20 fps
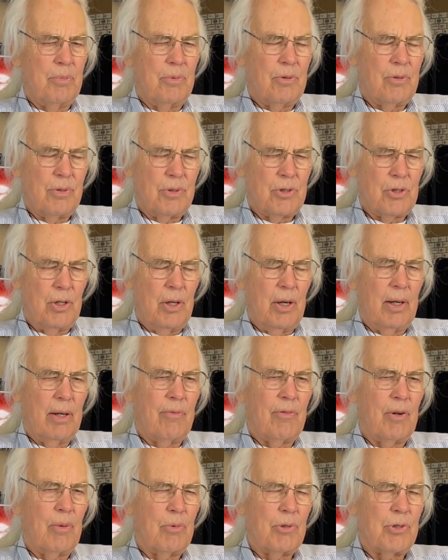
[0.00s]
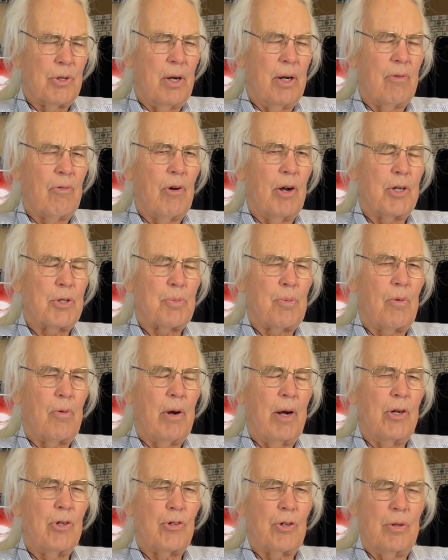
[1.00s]
seeing if there was any
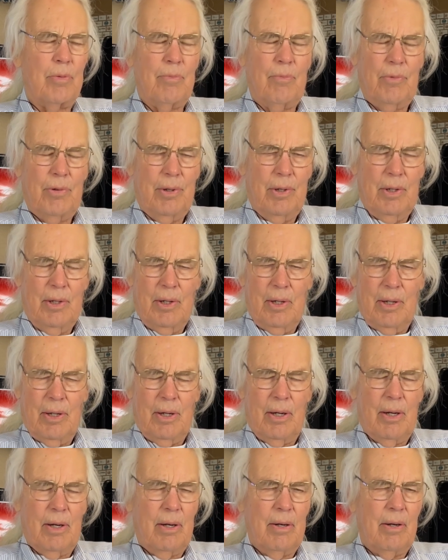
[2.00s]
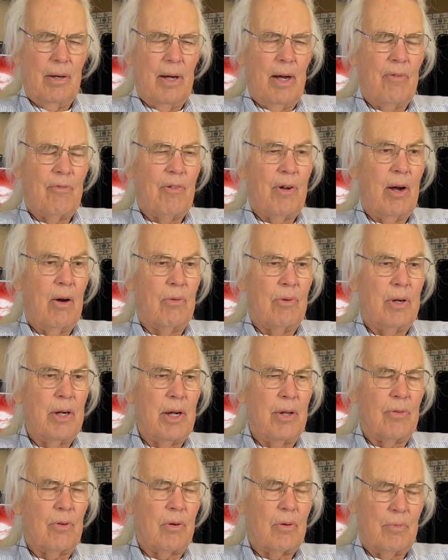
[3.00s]
respiration, I found
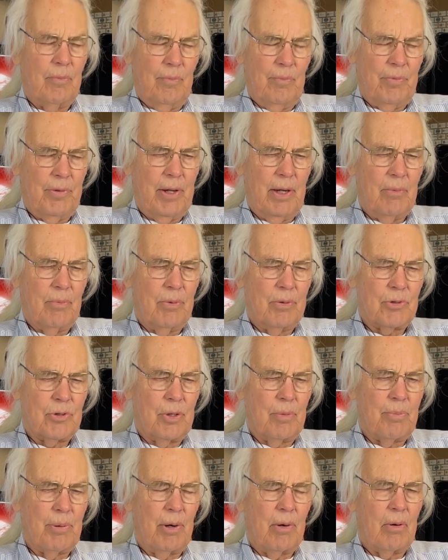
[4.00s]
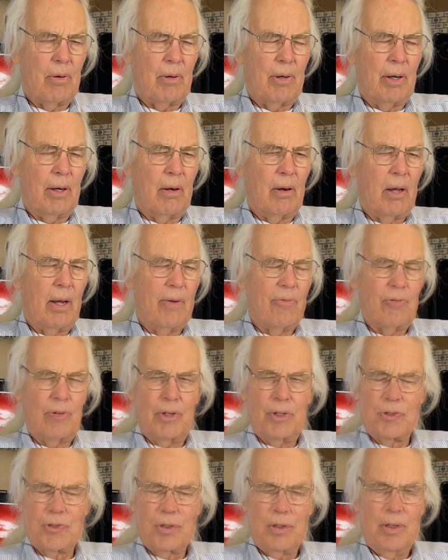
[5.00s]
neither. He was apparently
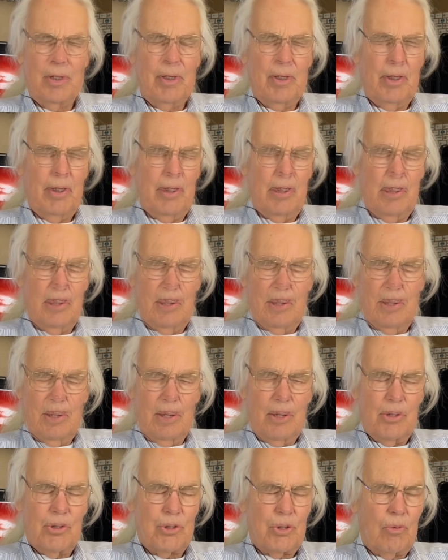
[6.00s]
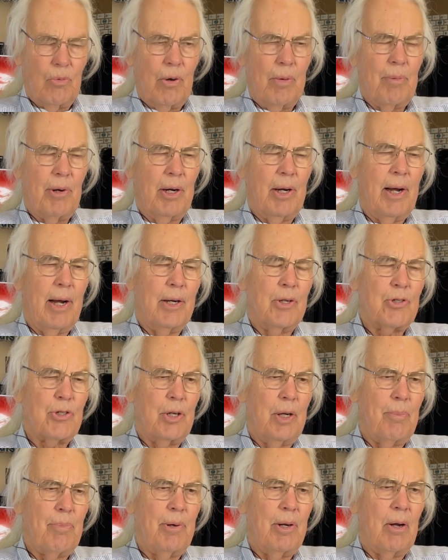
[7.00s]
lifeless. So we began
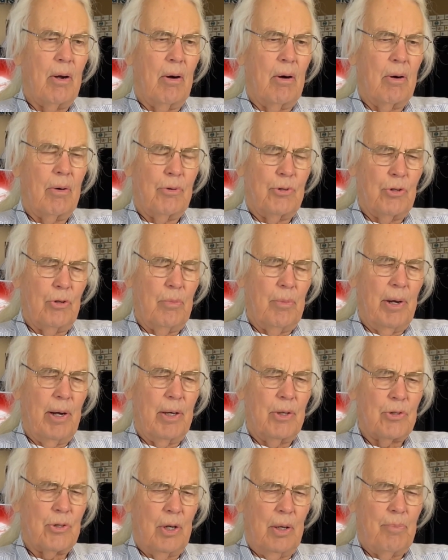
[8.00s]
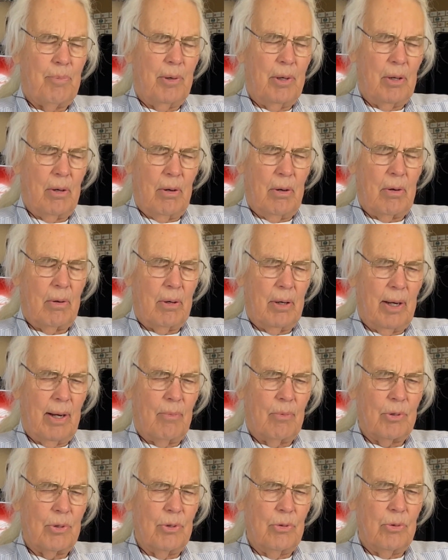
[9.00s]
CPR, two-man CPR. I
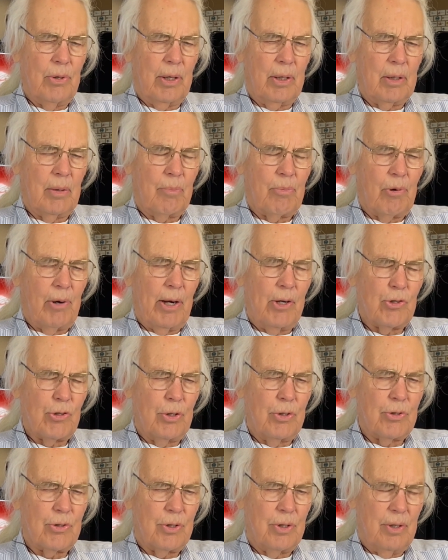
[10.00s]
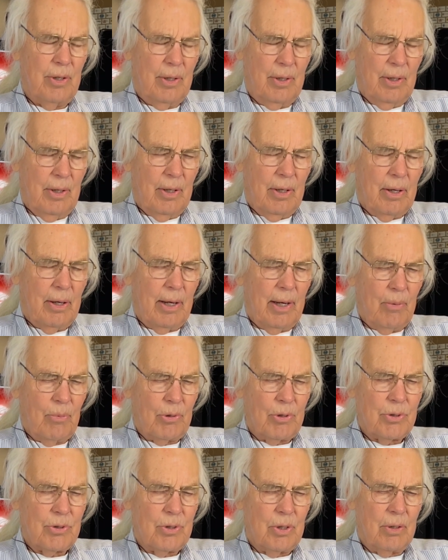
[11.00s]
was doing compressions. He
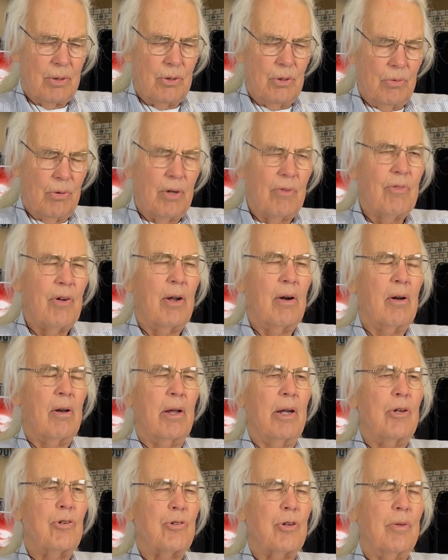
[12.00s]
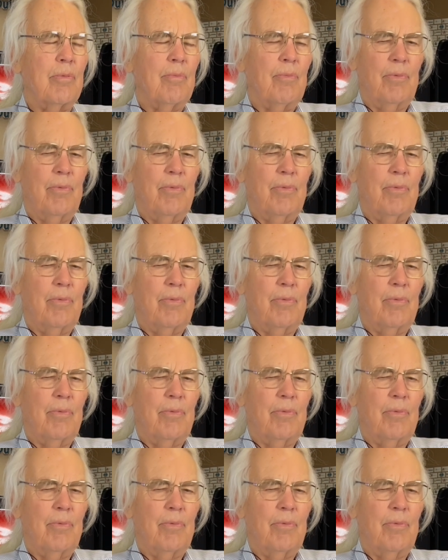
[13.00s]
was doing ventilation.